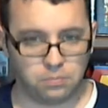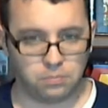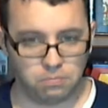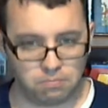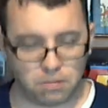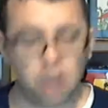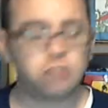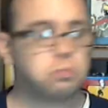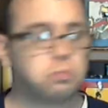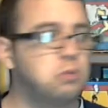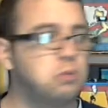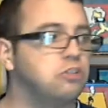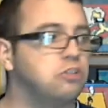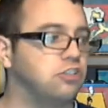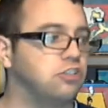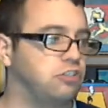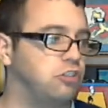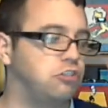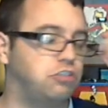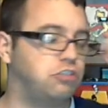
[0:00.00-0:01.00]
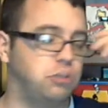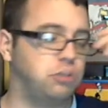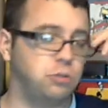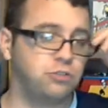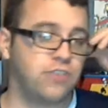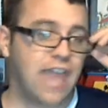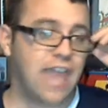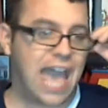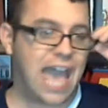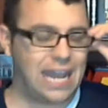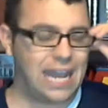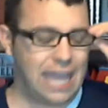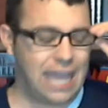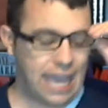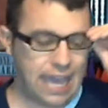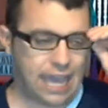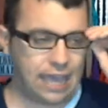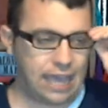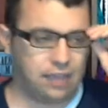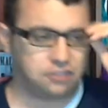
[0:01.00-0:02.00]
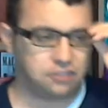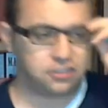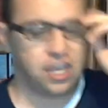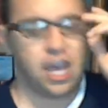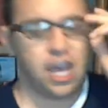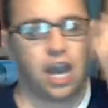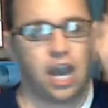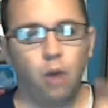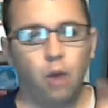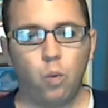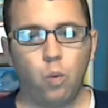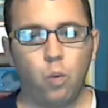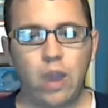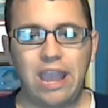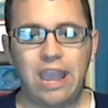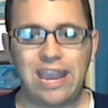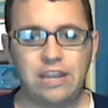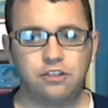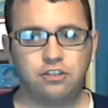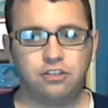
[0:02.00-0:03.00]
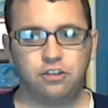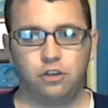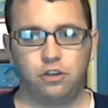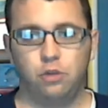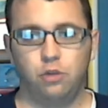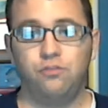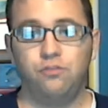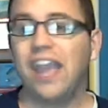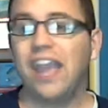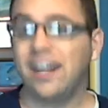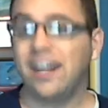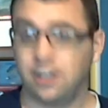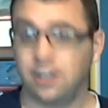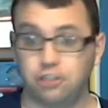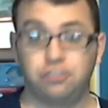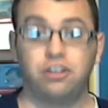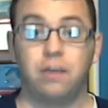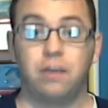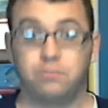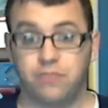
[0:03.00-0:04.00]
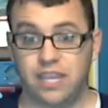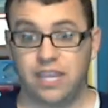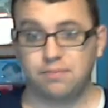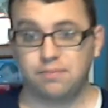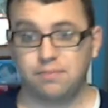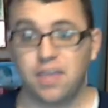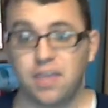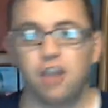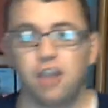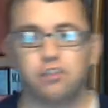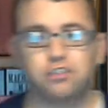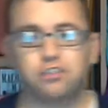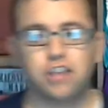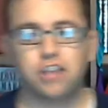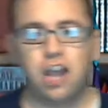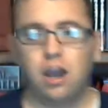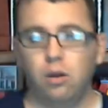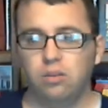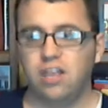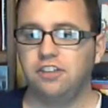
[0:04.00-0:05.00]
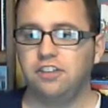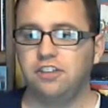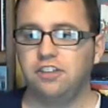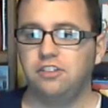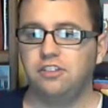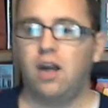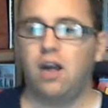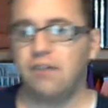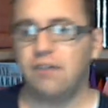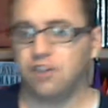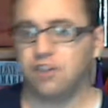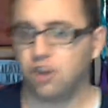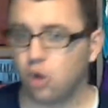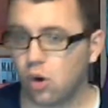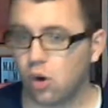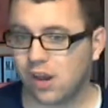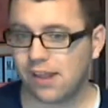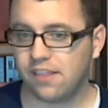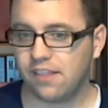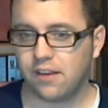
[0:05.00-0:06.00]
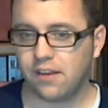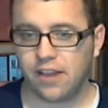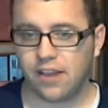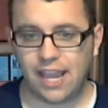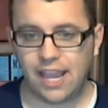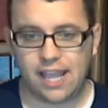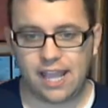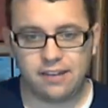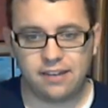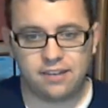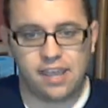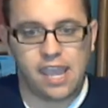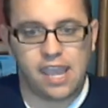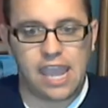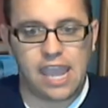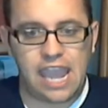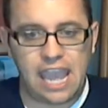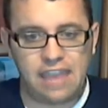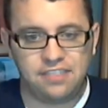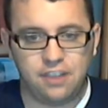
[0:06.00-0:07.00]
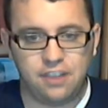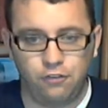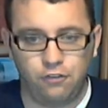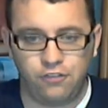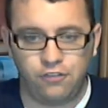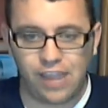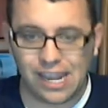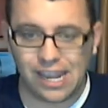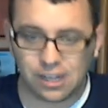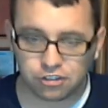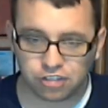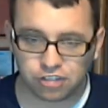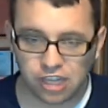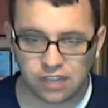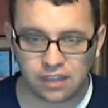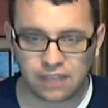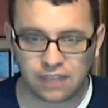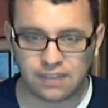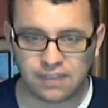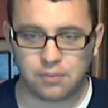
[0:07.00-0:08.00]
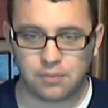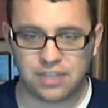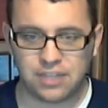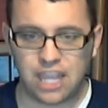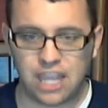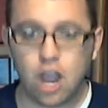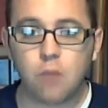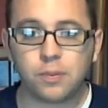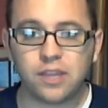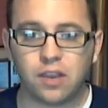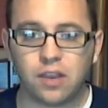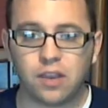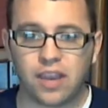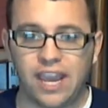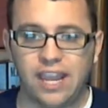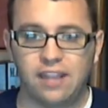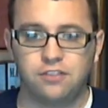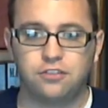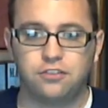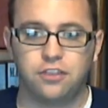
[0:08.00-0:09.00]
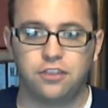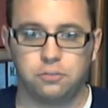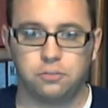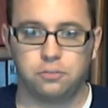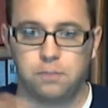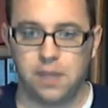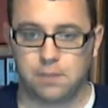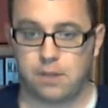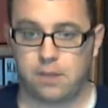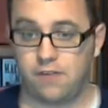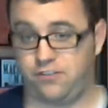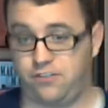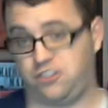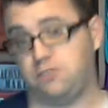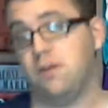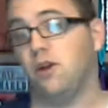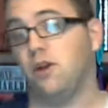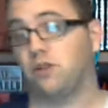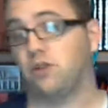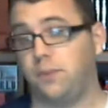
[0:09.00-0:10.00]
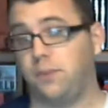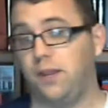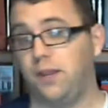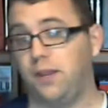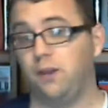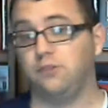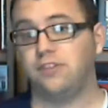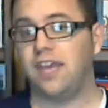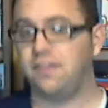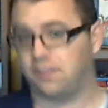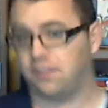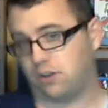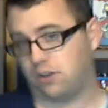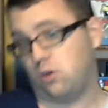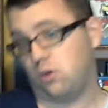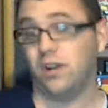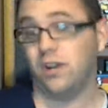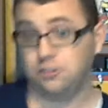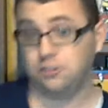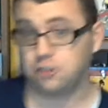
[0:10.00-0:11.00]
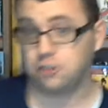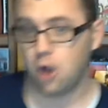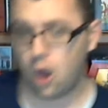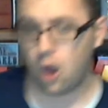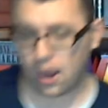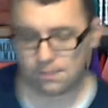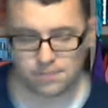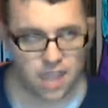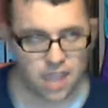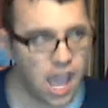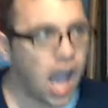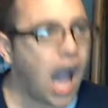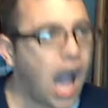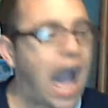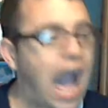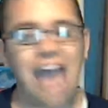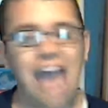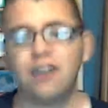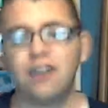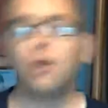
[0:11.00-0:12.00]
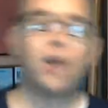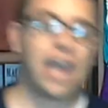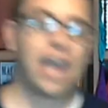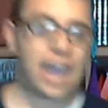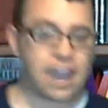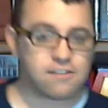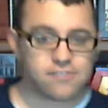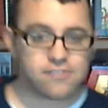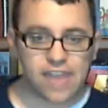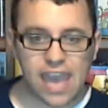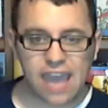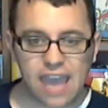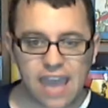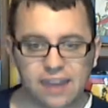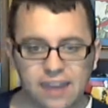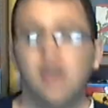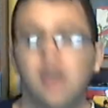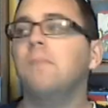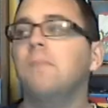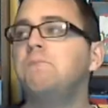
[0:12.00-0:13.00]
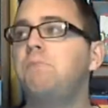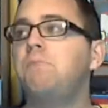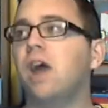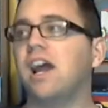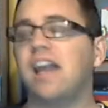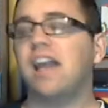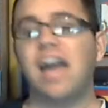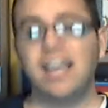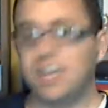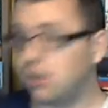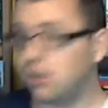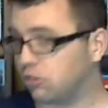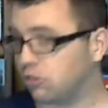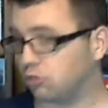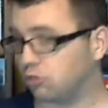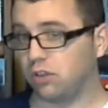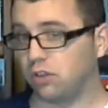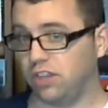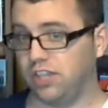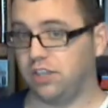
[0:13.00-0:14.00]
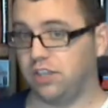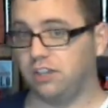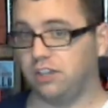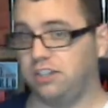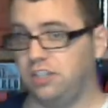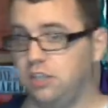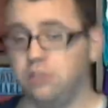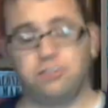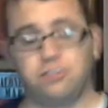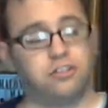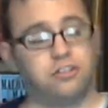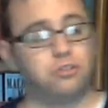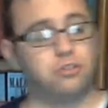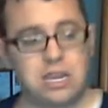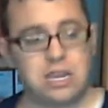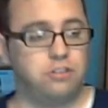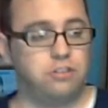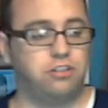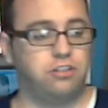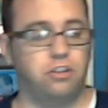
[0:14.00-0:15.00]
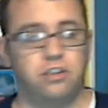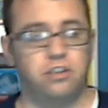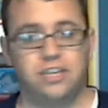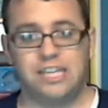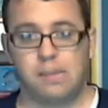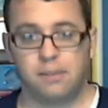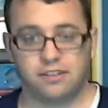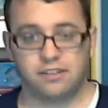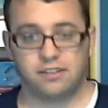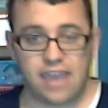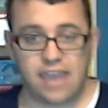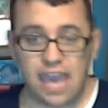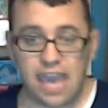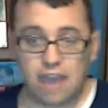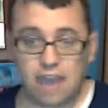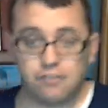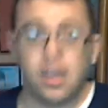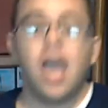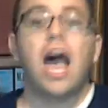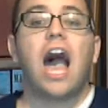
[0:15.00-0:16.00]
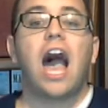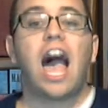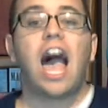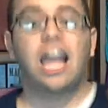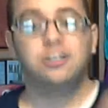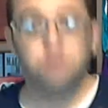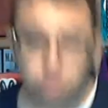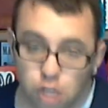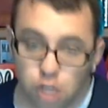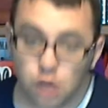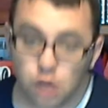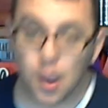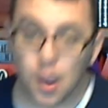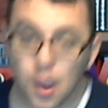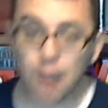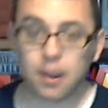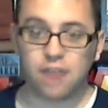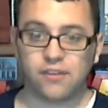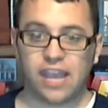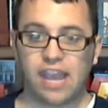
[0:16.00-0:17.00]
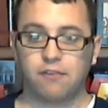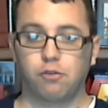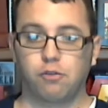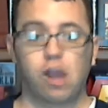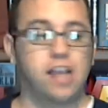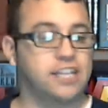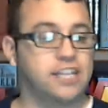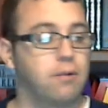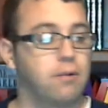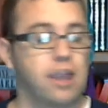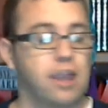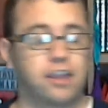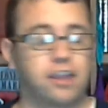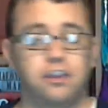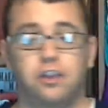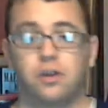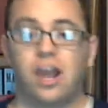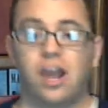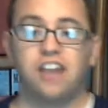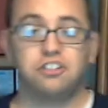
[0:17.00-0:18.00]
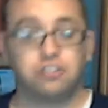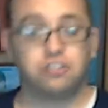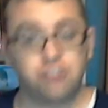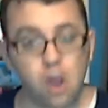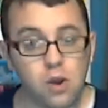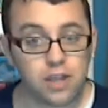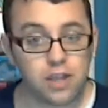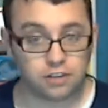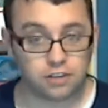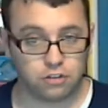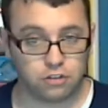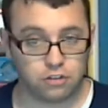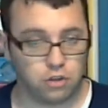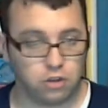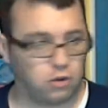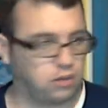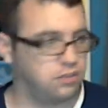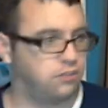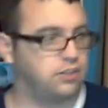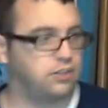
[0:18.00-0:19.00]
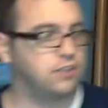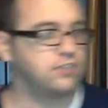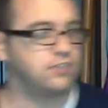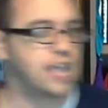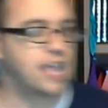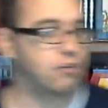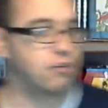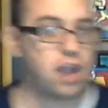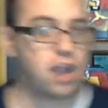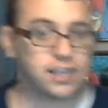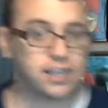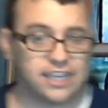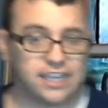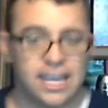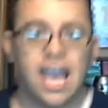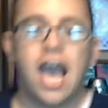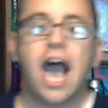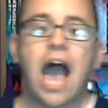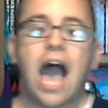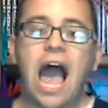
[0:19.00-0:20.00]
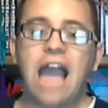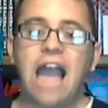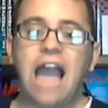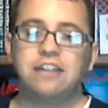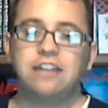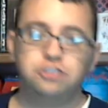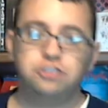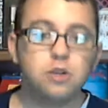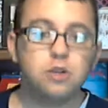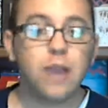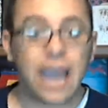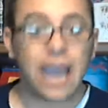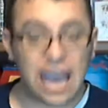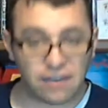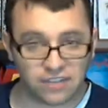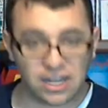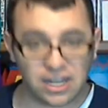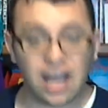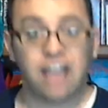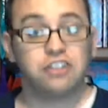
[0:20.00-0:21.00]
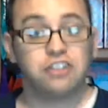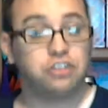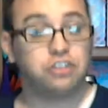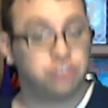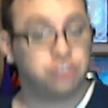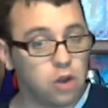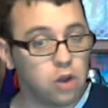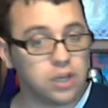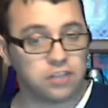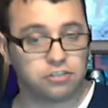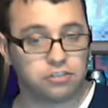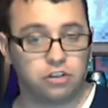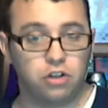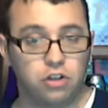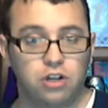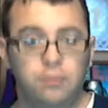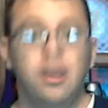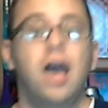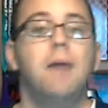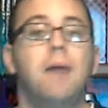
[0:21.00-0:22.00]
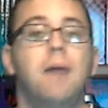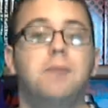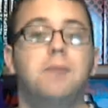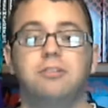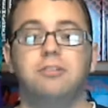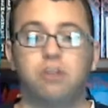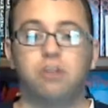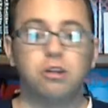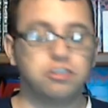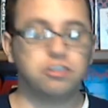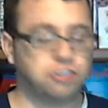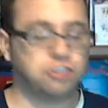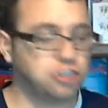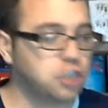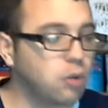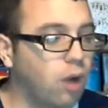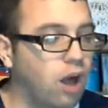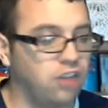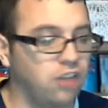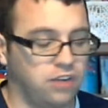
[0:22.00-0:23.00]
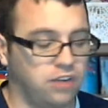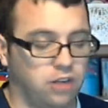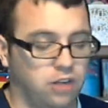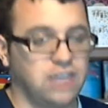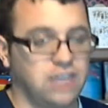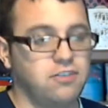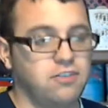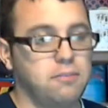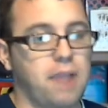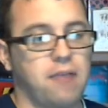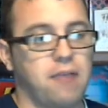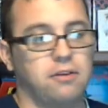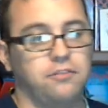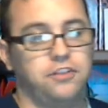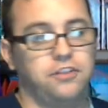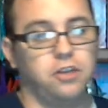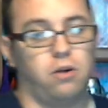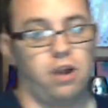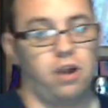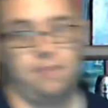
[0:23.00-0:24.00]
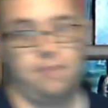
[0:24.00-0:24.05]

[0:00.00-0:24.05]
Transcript: most magicians use that as a way to vanish something. So, like, they'll have a coin in their hand, and they'll vanish it, and then when they open their hands, this big puff of smoke appears, and the coin is gone. I don't have that, but I hear it's really good to use. It's a great utility gimmick to have. I do, however, have Rocky Raccoon. I showed it to, or the Zigzag Rocky. I do have it. I showed it to him, but I'm going to show it to you all, and I'll give you my review